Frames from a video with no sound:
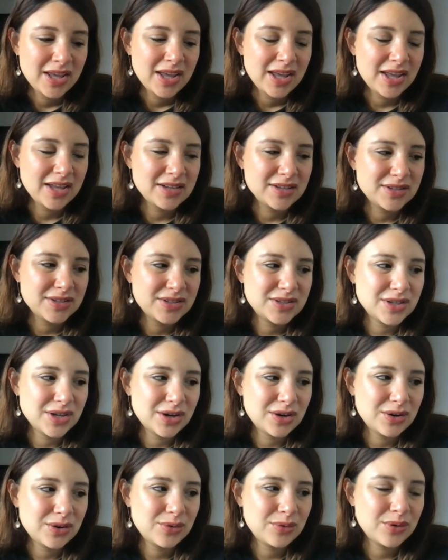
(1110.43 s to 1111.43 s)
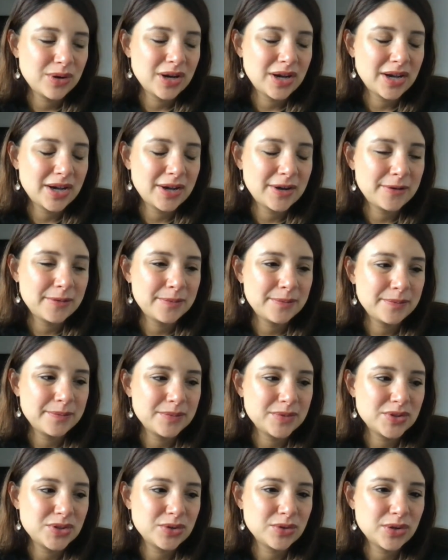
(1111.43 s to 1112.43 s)
And so
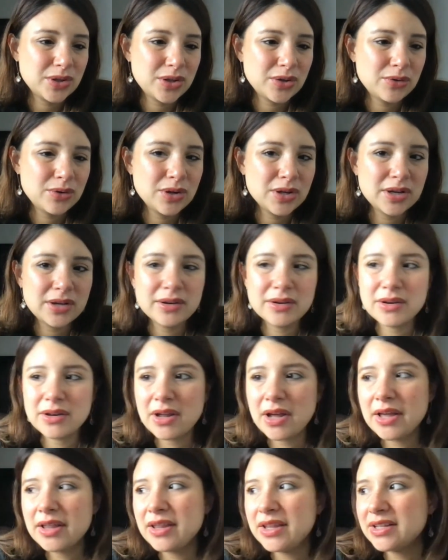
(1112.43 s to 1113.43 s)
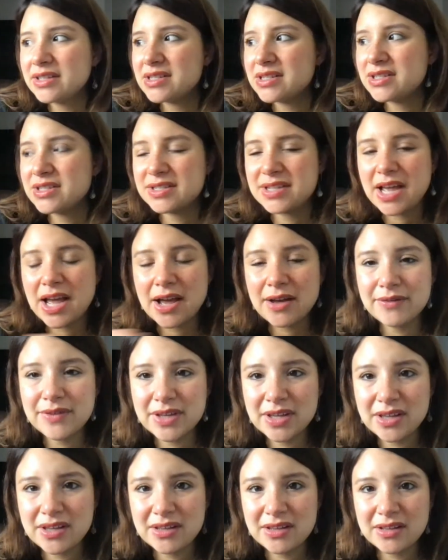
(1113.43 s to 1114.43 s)
I like to just have
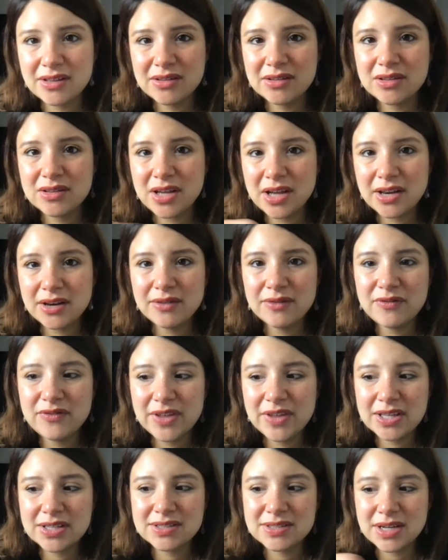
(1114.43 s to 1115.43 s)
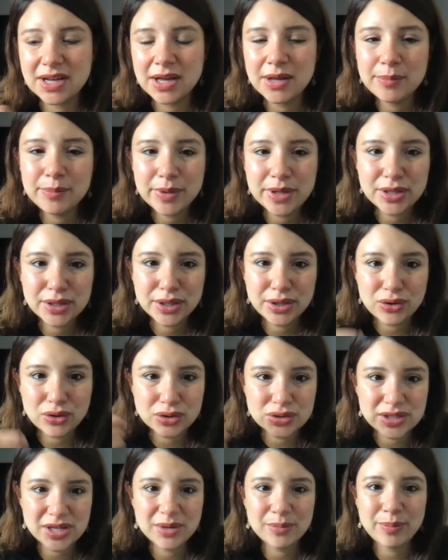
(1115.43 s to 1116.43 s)
it kind of fixed up, and then
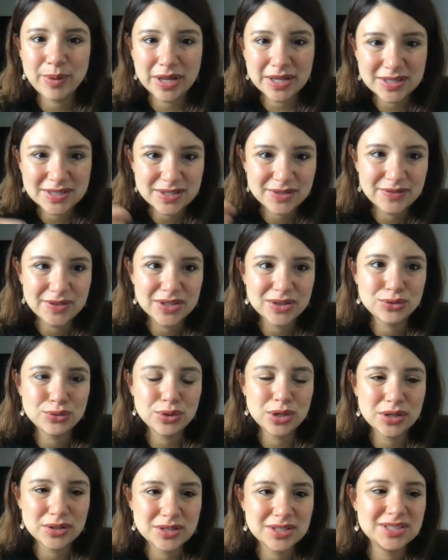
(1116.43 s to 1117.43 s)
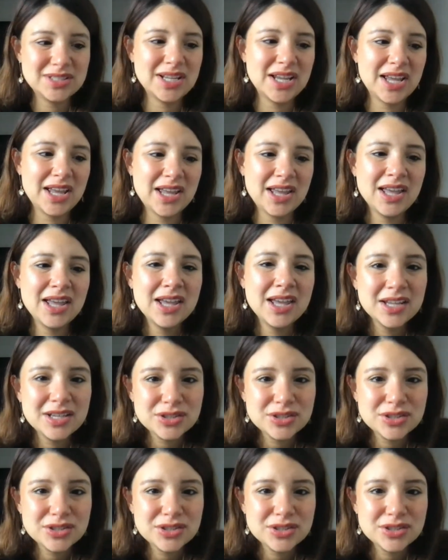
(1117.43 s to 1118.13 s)
I'll take bites of it throughout the day.